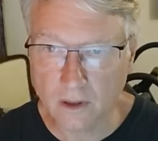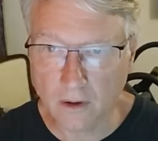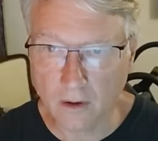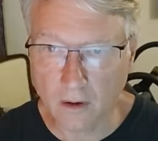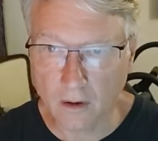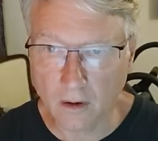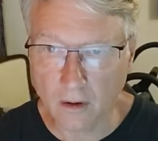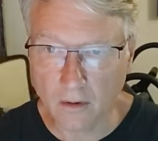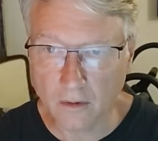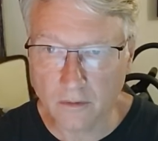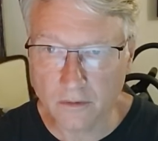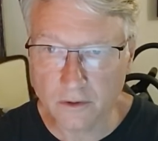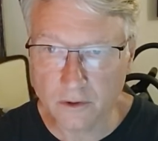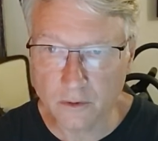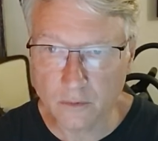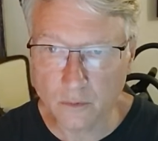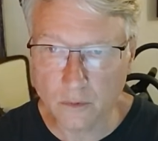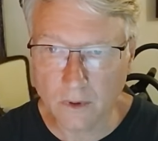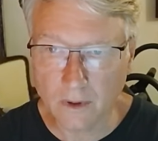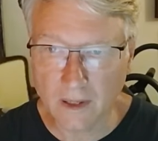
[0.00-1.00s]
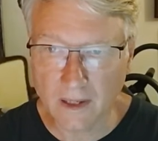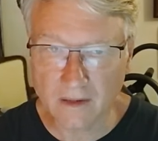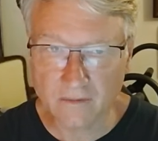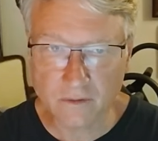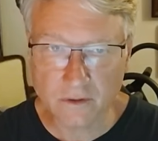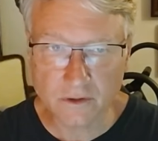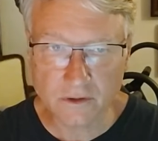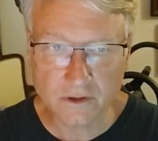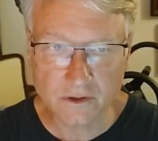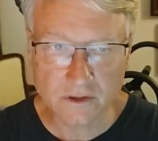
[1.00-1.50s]
all you will
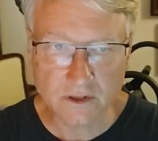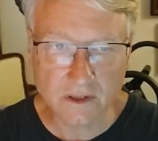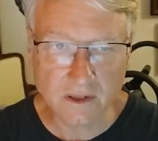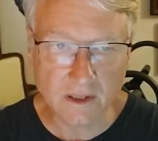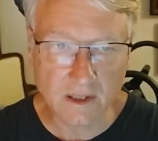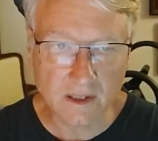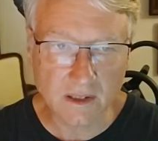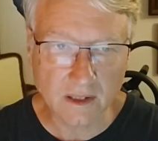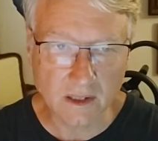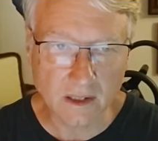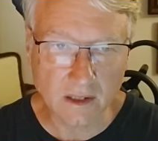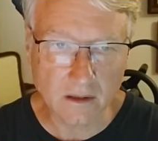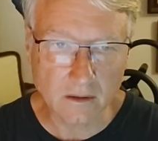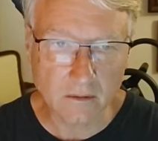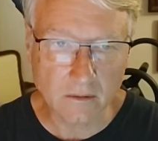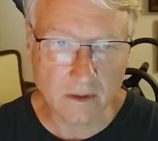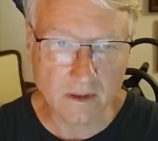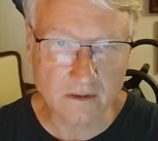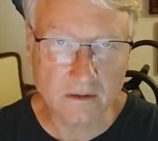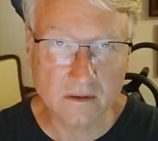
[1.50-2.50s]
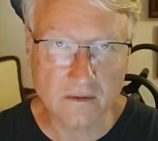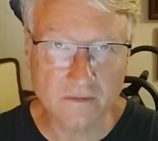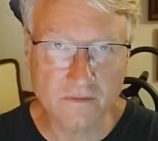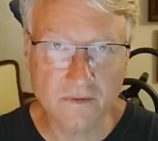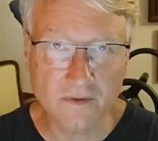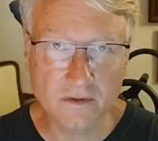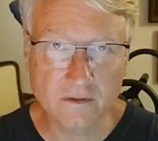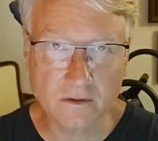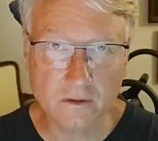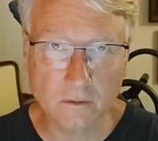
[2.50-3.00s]
ever see and hear is the
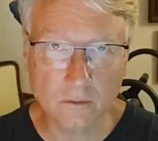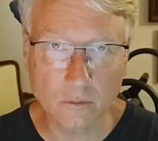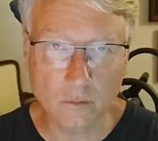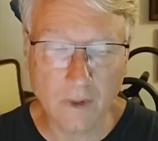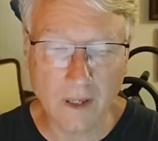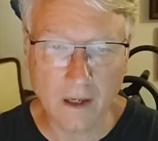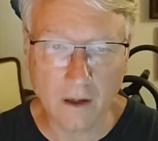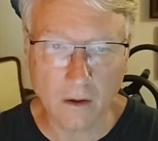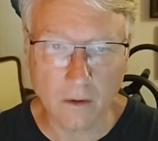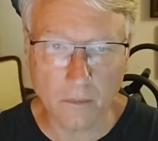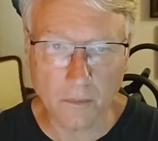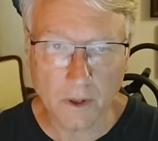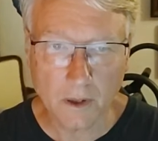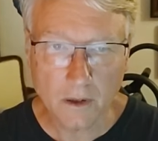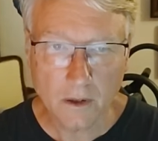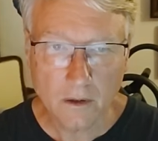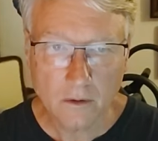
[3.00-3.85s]
physical realm